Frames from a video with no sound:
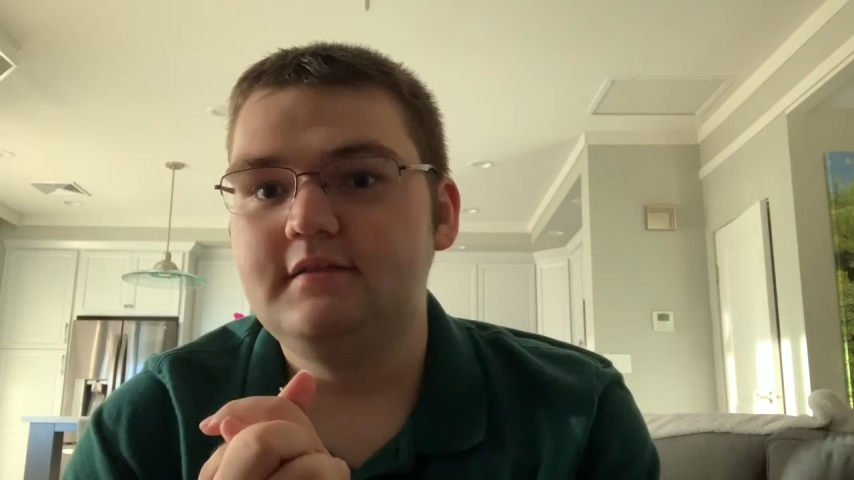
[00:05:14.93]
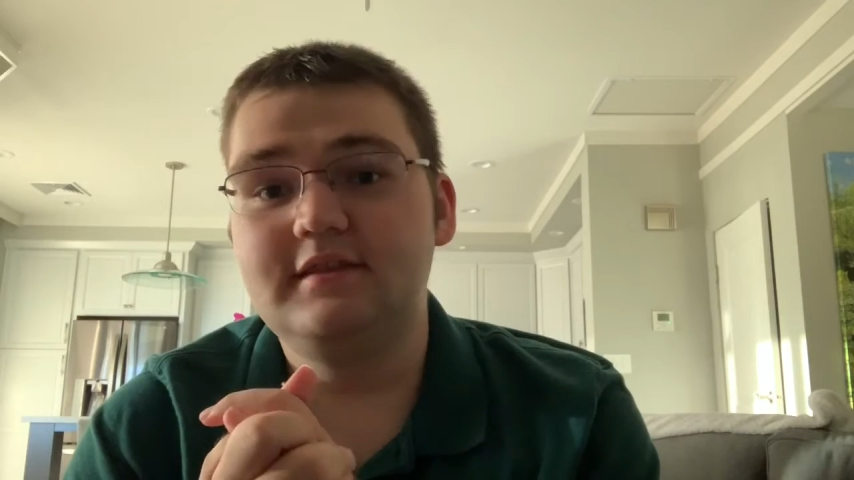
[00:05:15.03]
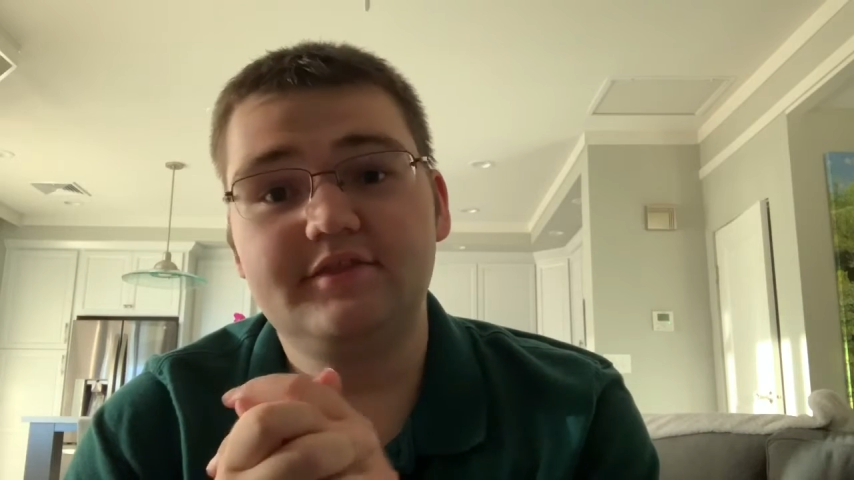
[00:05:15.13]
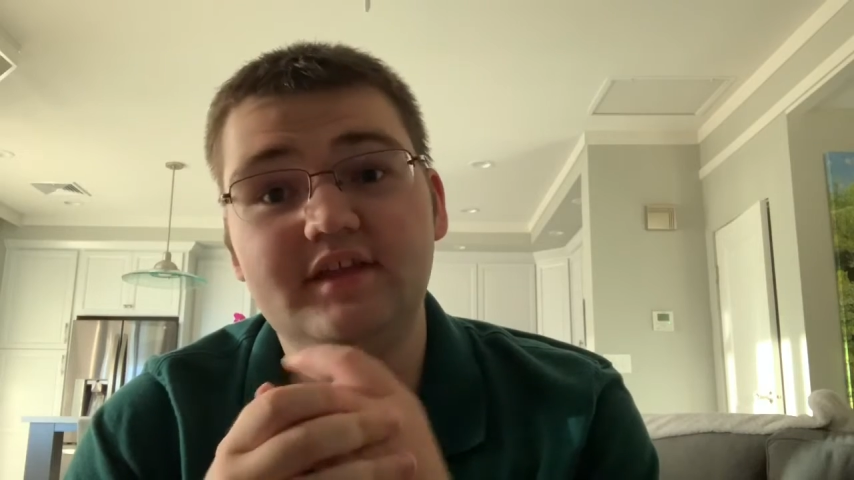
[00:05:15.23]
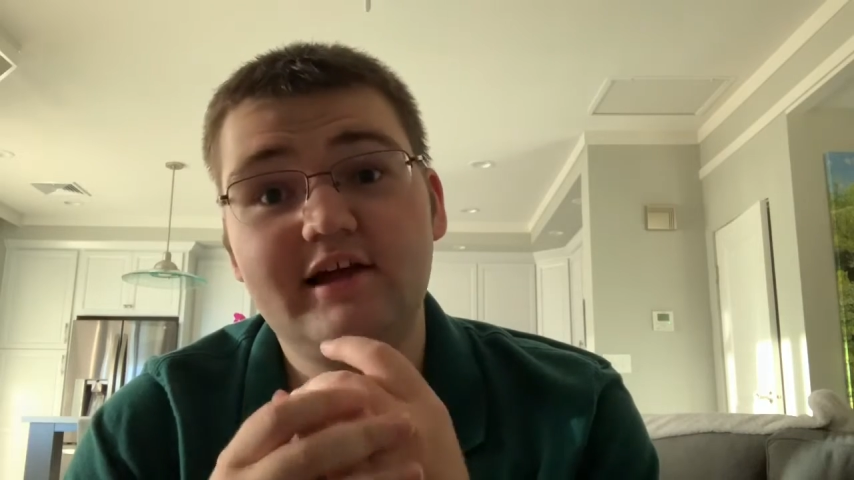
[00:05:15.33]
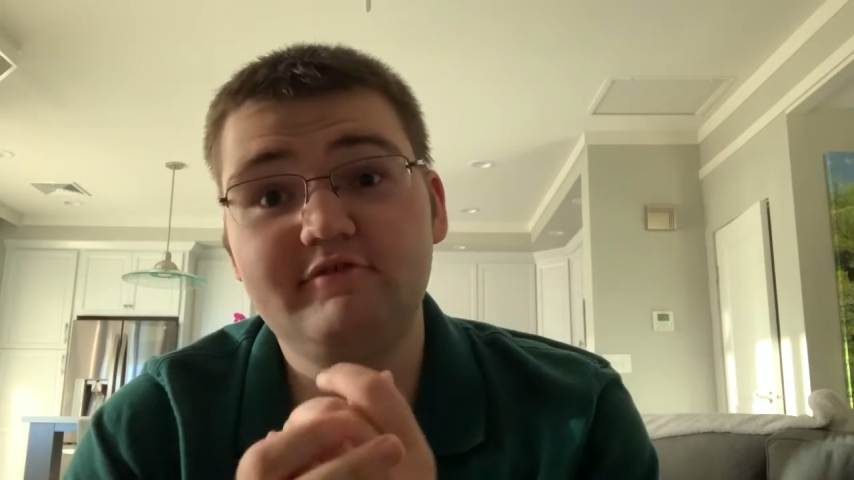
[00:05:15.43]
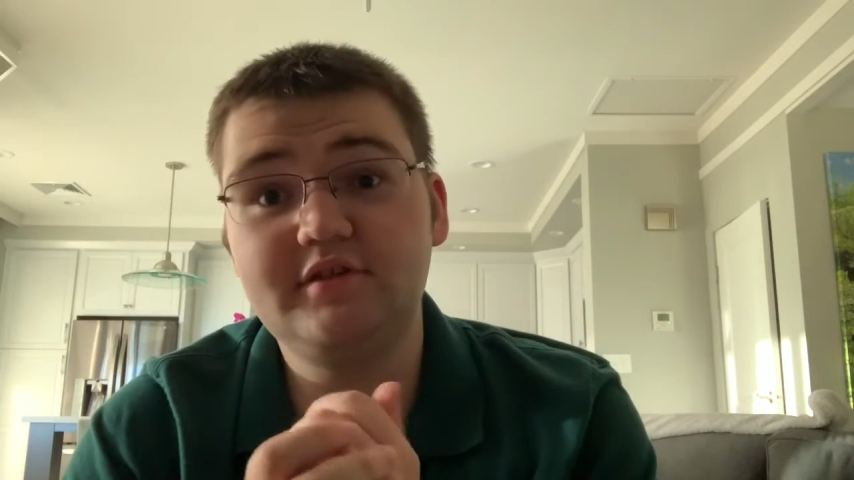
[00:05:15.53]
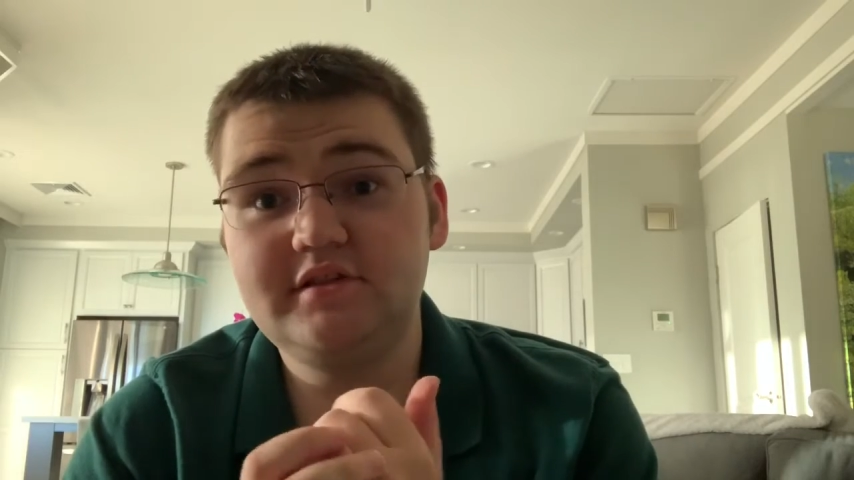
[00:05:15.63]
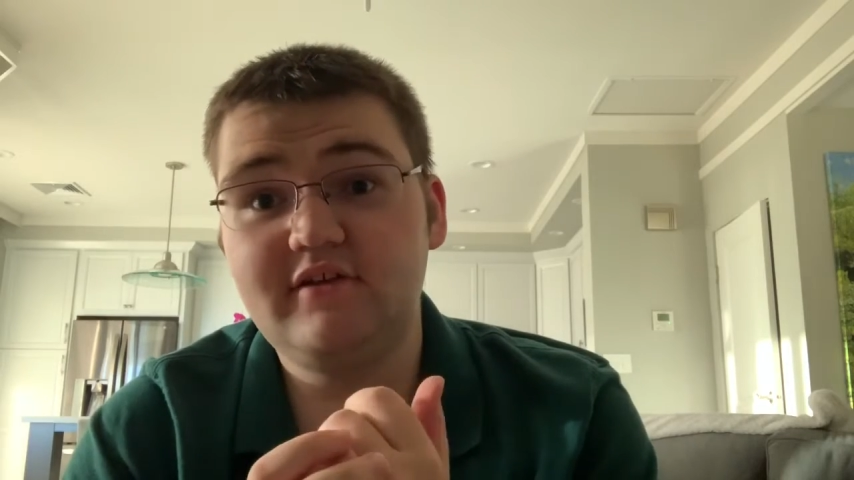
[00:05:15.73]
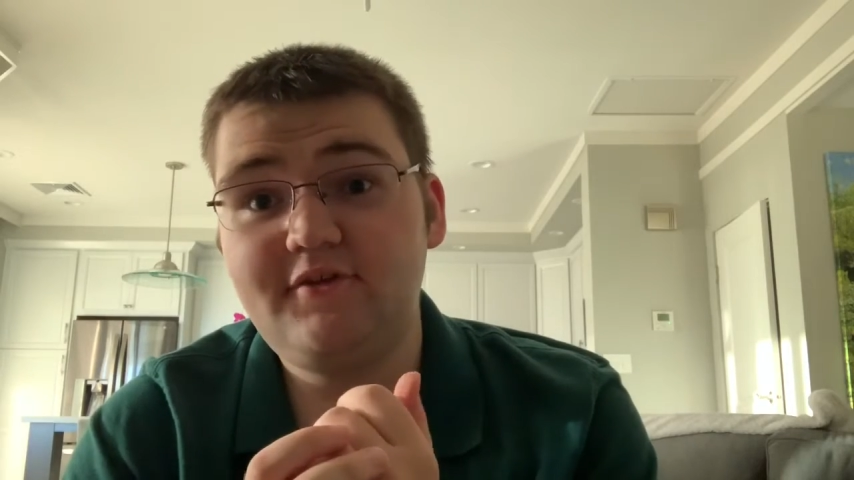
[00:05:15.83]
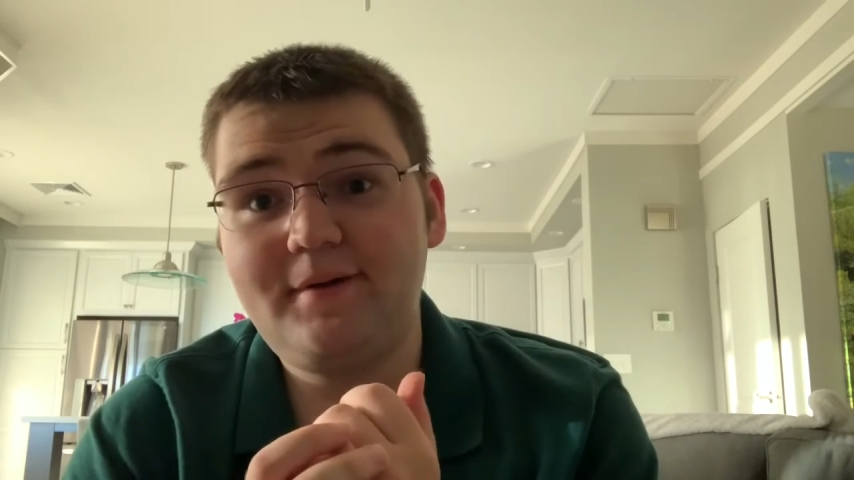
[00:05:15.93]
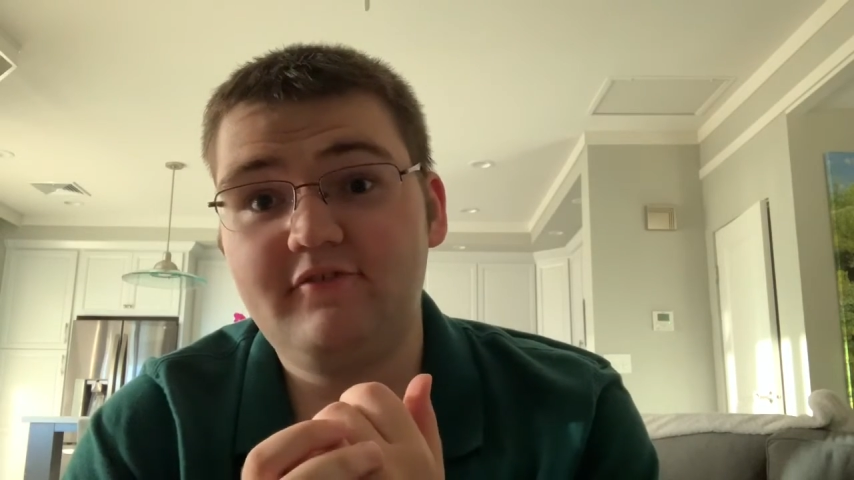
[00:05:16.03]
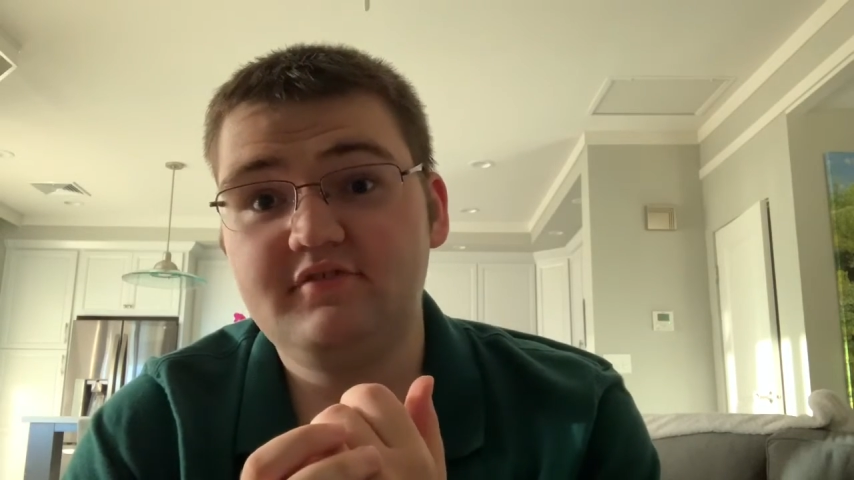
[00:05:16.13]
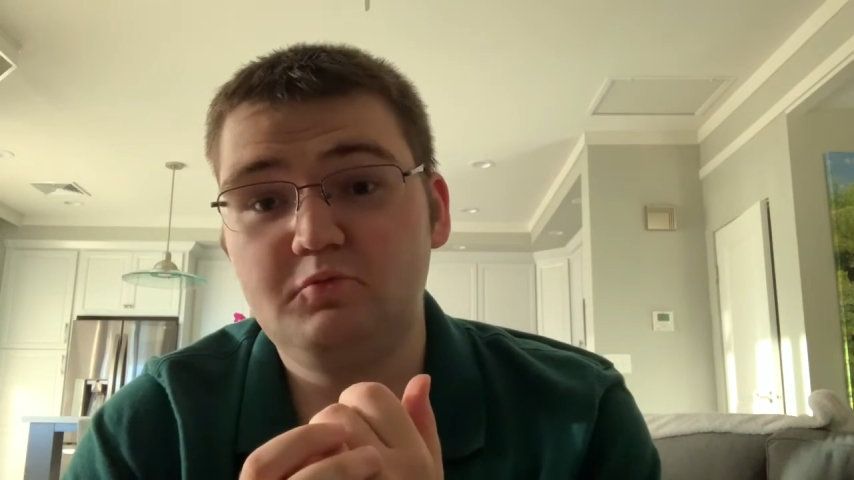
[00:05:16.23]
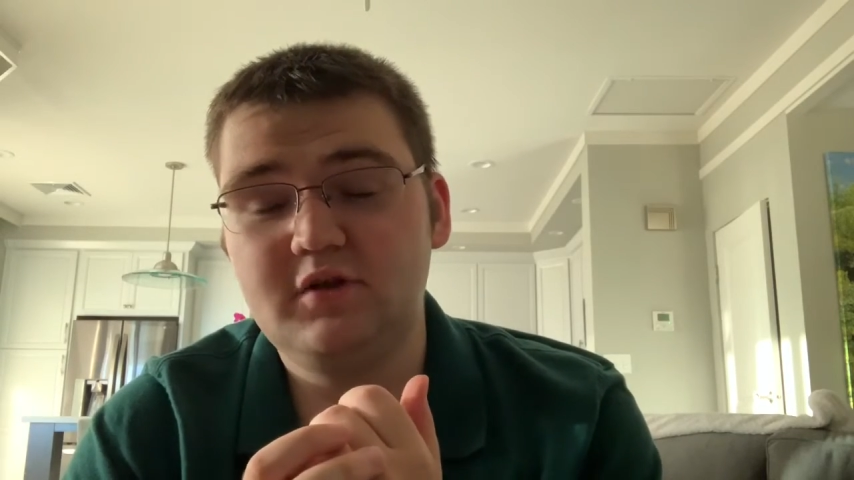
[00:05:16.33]
The thing I really loved
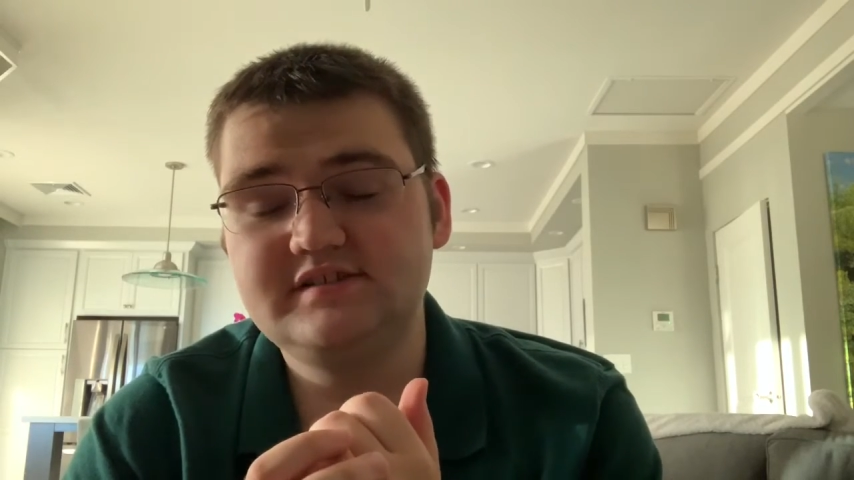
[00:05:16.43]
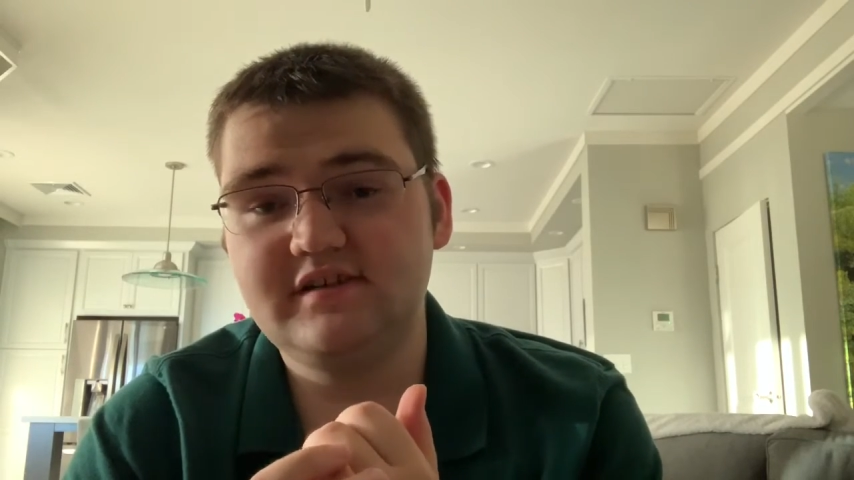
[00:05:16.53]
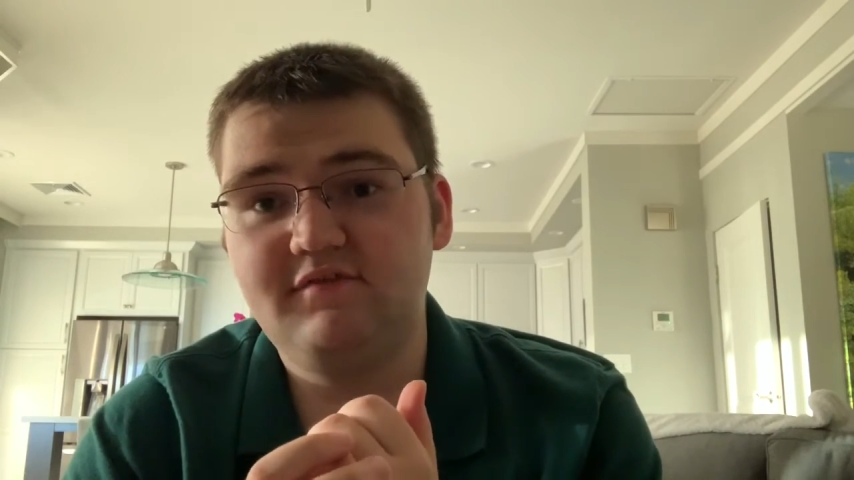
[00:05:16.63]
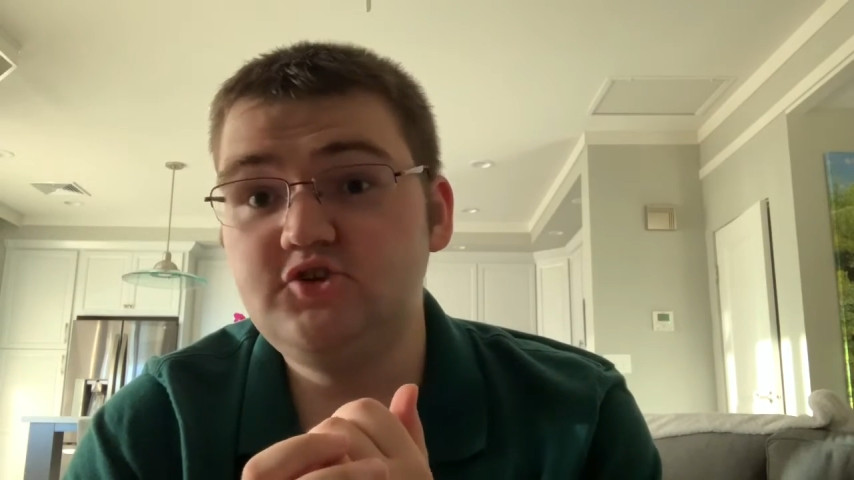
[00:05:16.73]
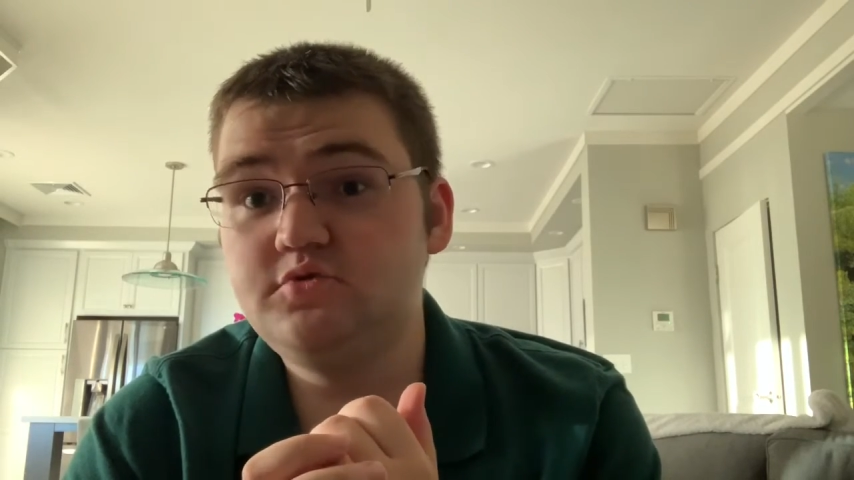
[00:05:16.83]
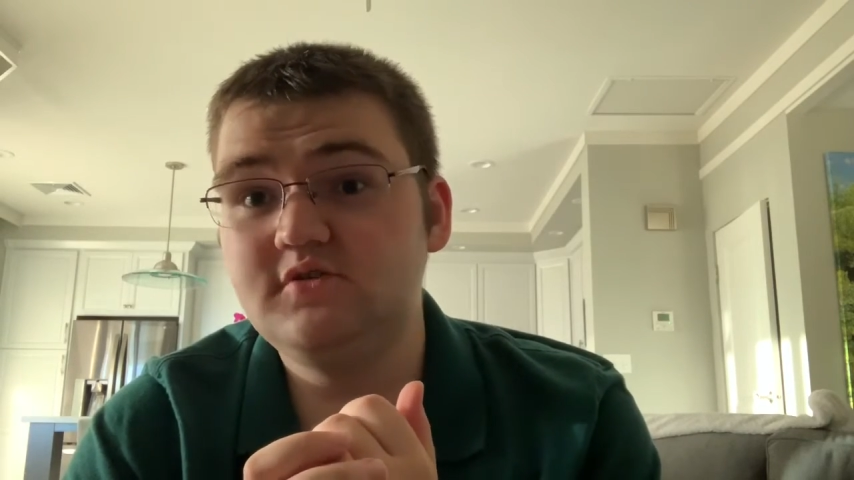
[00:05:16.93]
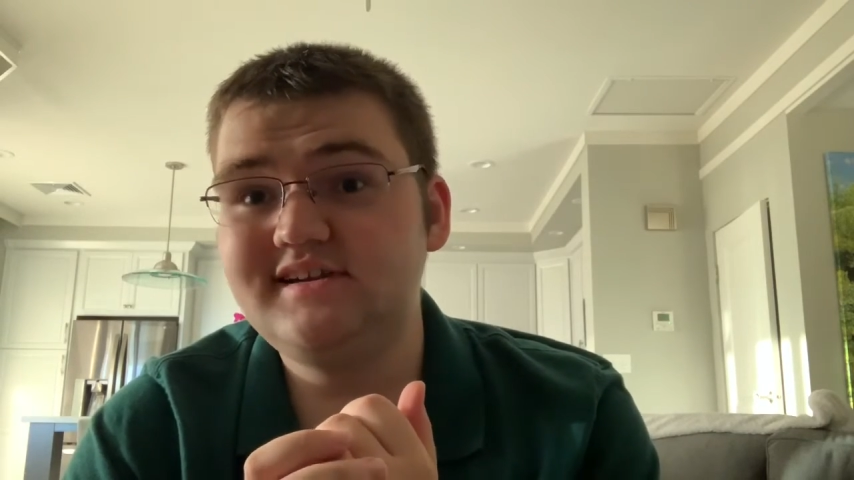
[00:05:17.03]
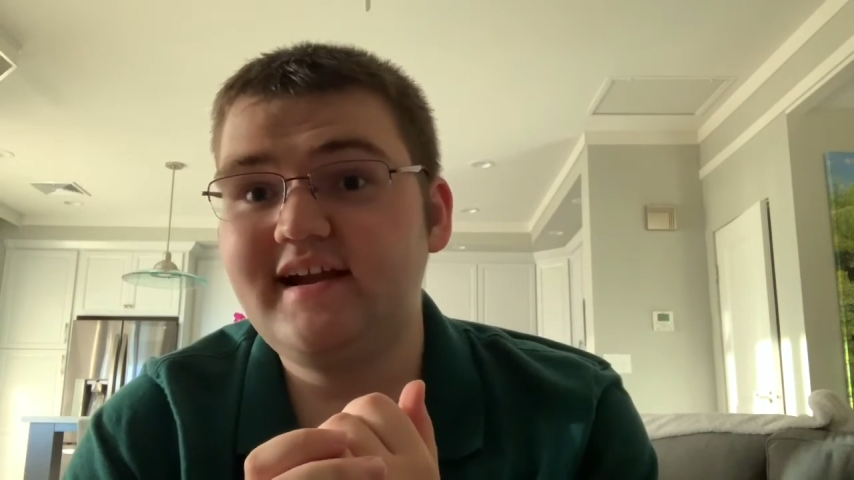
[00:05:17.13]
about it was the visuals,